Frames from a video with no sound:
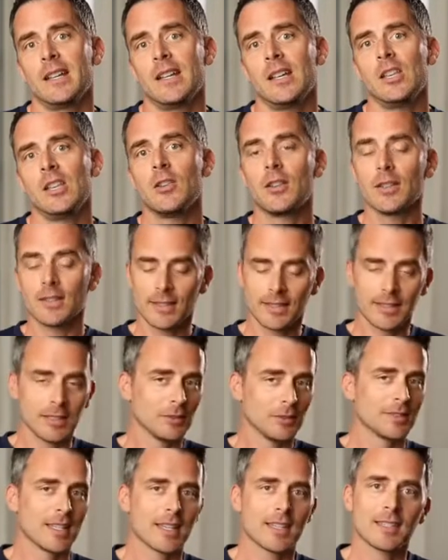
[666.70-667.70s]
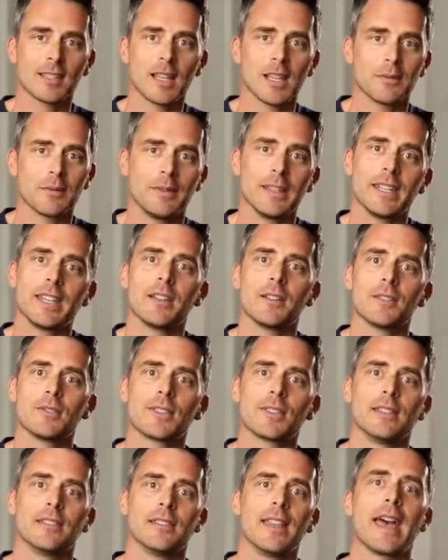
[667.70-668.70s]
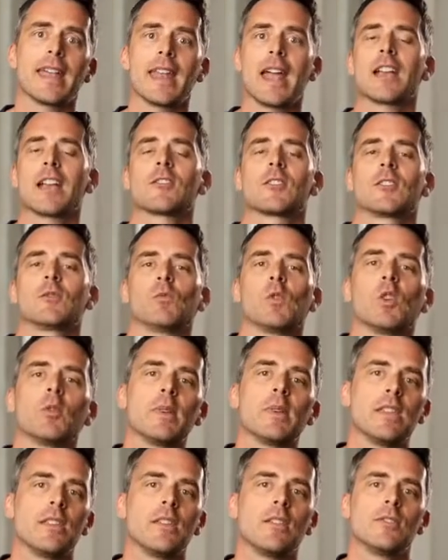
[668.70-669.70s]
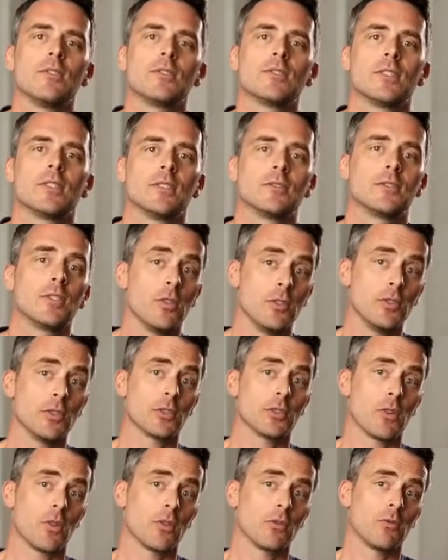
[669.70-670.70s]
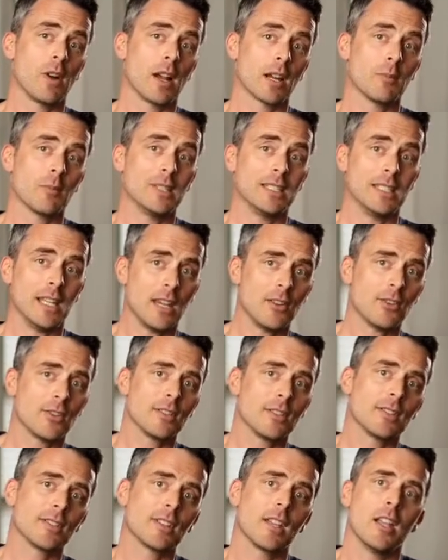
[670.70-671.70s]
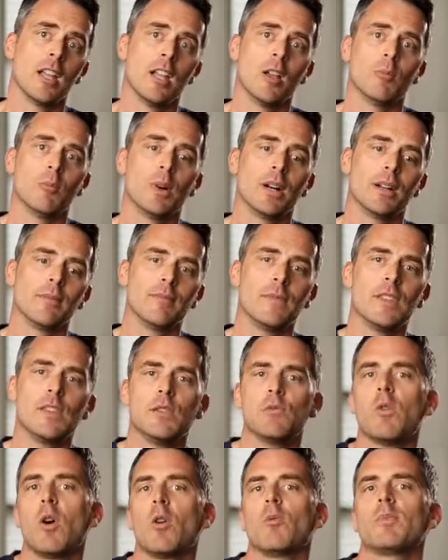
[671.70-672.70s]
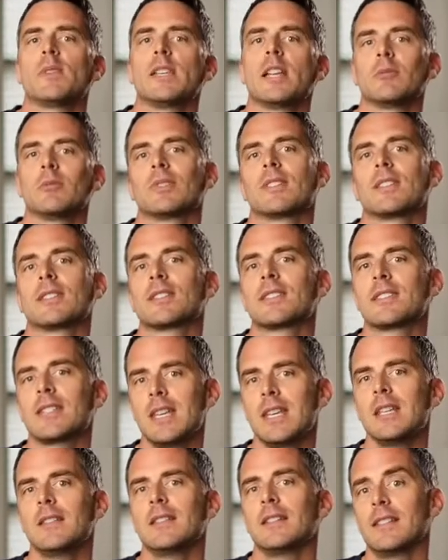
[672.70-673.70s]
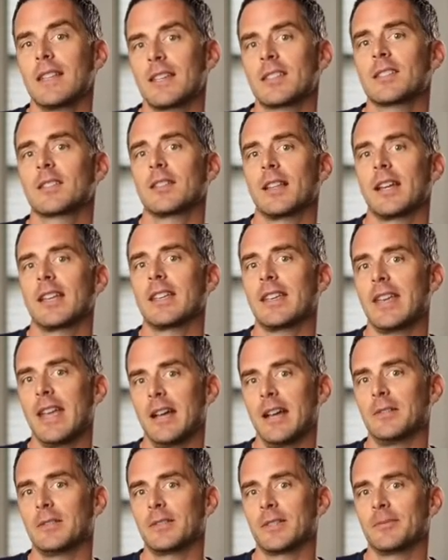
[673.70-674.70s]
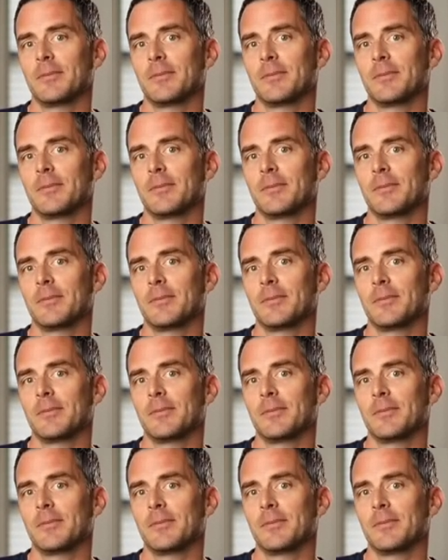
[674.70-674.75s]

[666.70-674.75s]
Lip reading: You can still dislike videos, and that action will be used to tune your own recommendations, but you won't be able to see the dislike count.